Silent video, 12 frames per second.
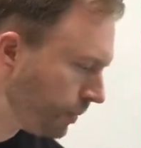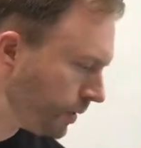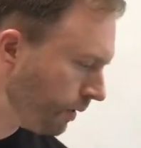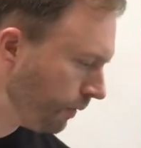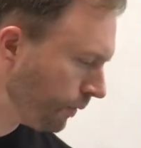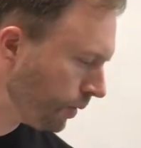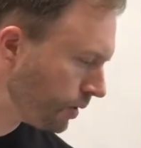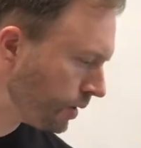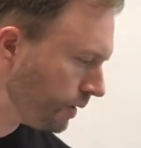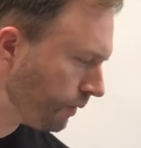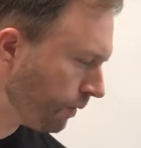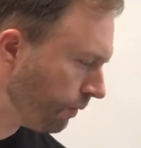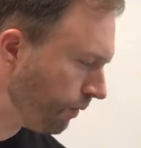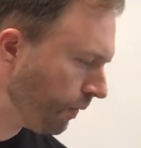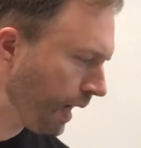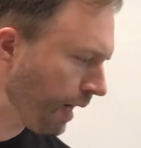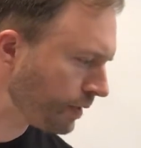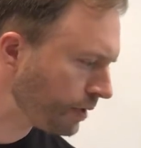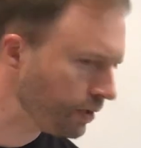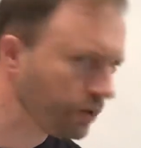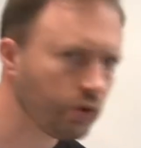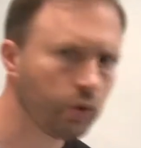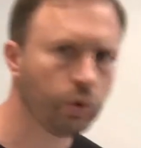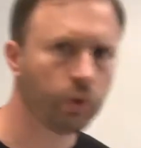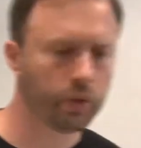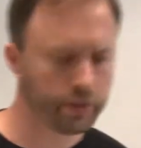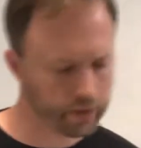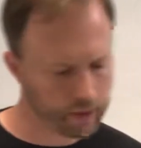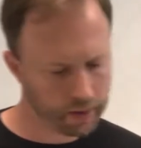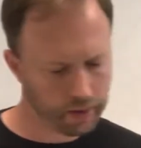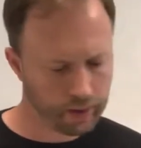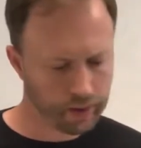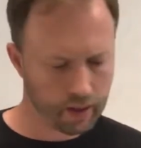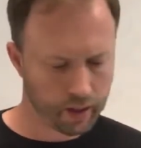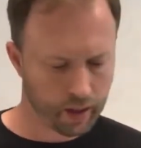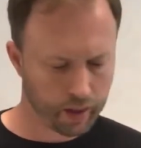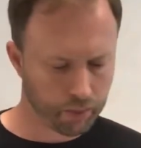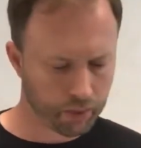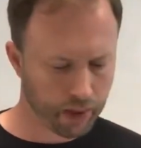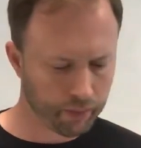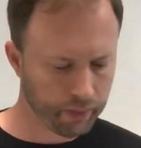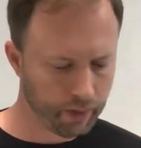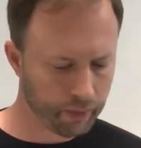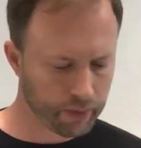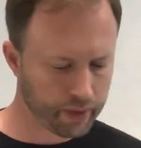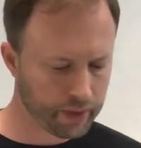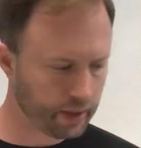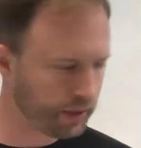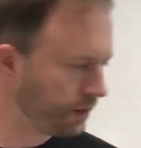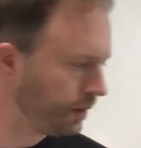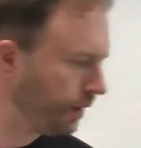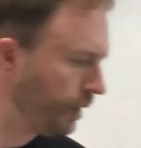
The first is from Facts and Tools, problem number 6.